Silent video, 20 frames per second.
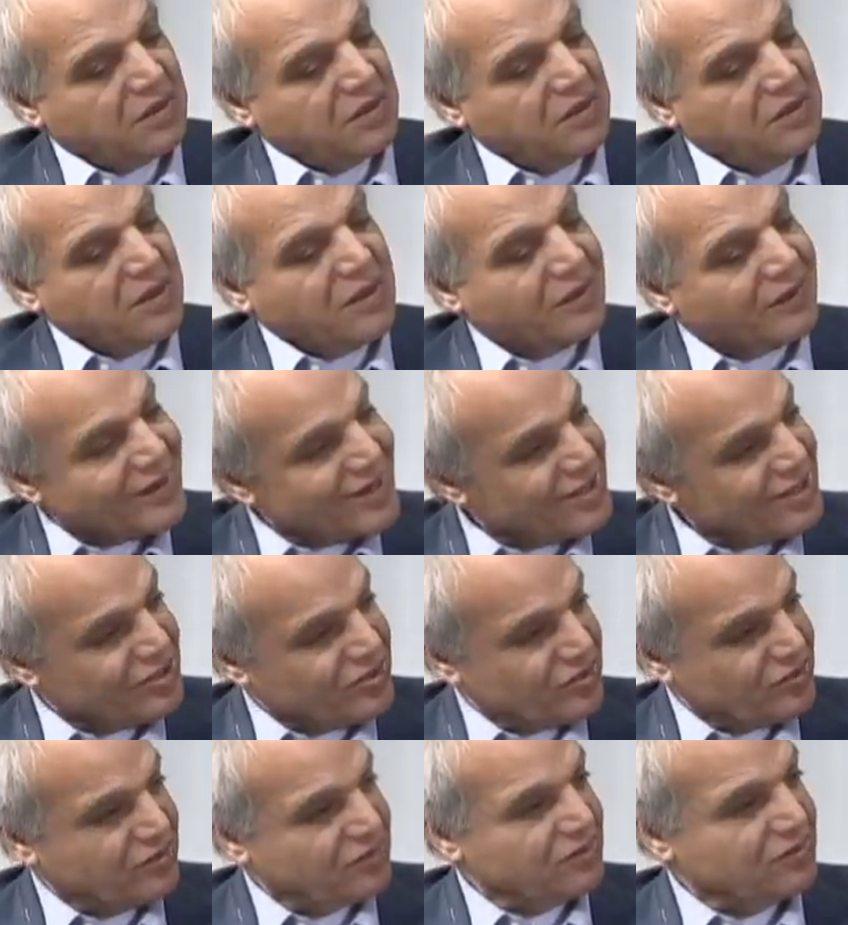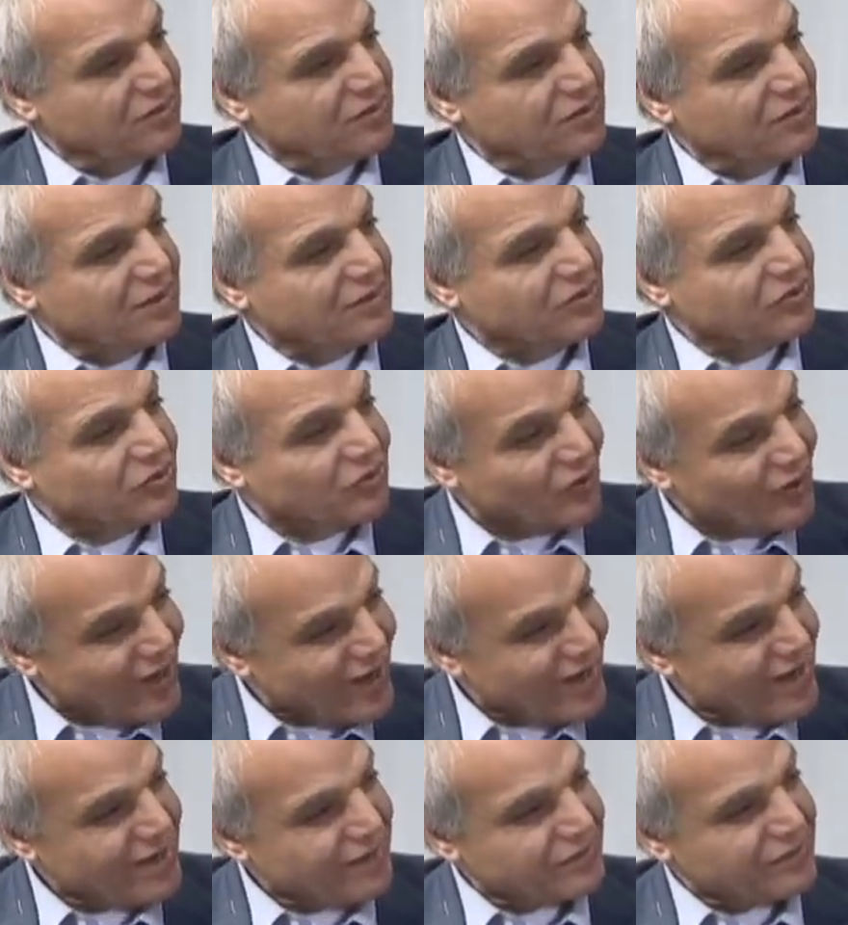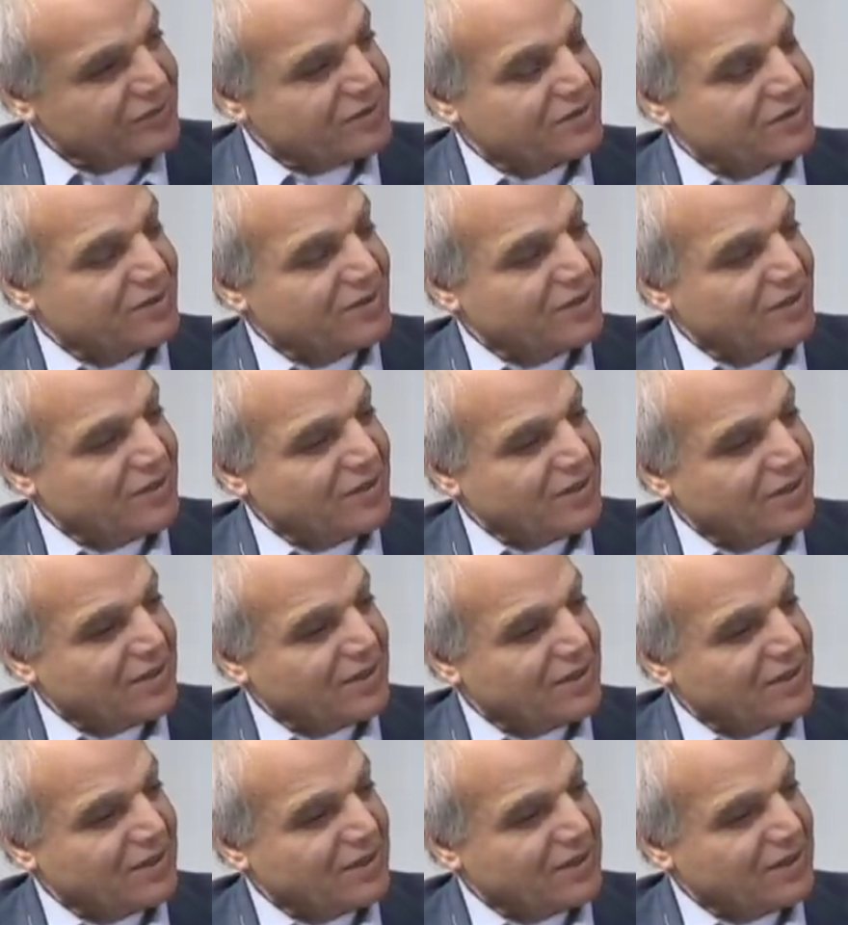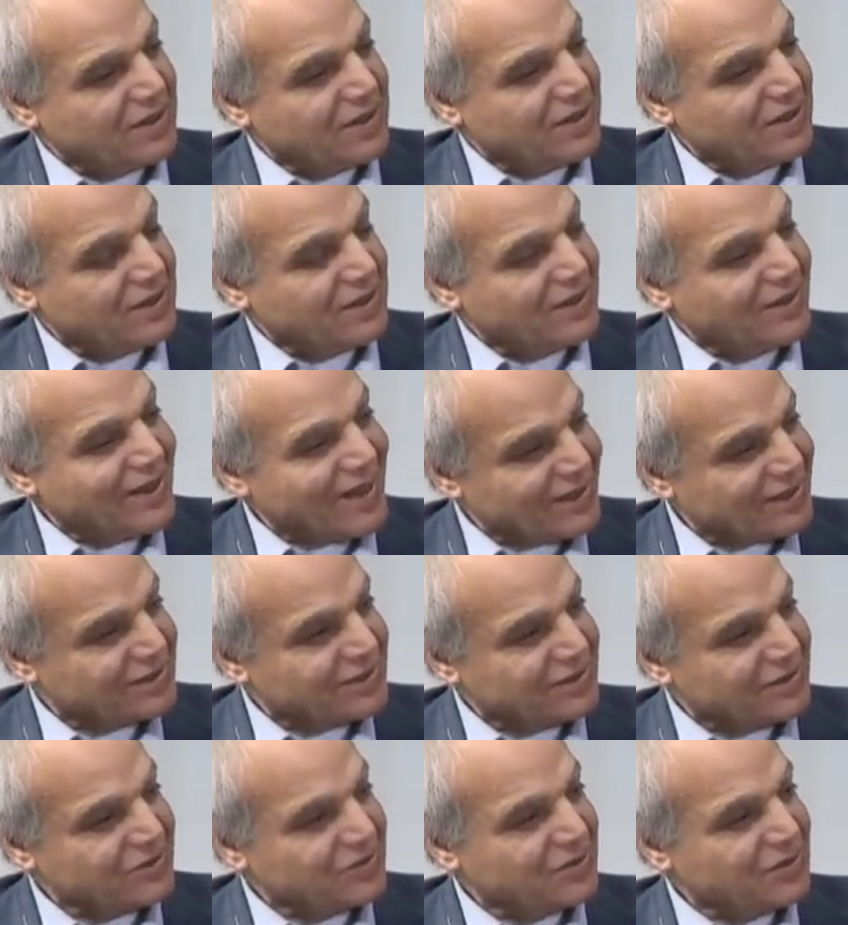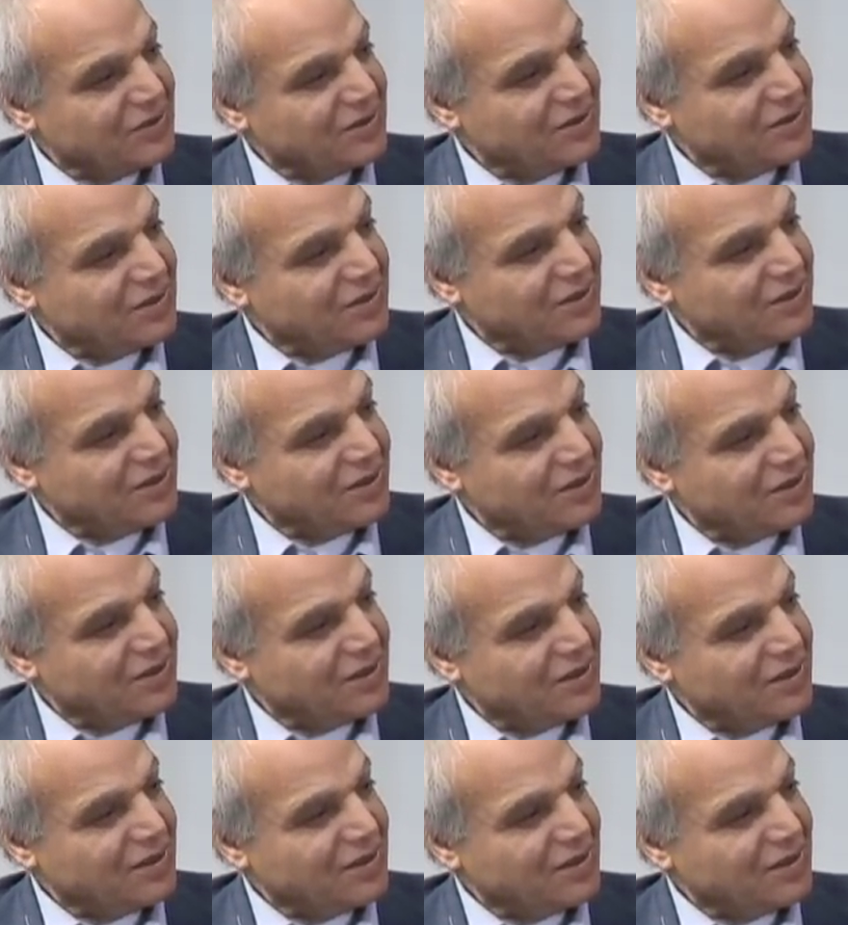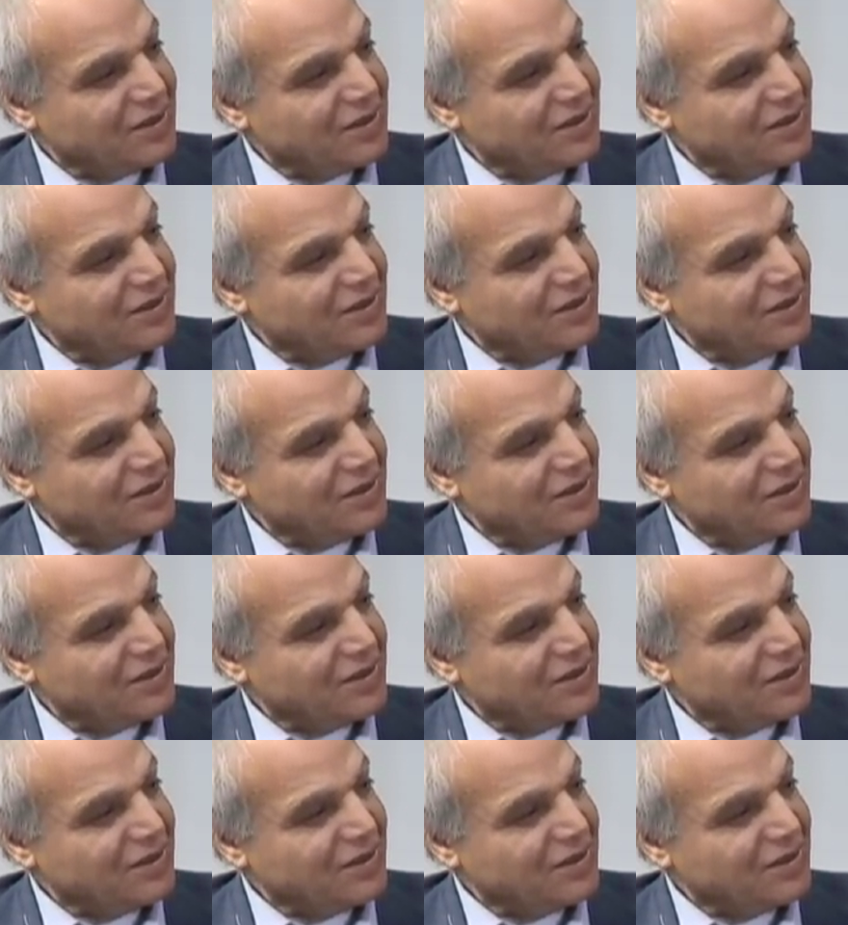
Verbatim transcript: the reason that drives uh, lightening uh,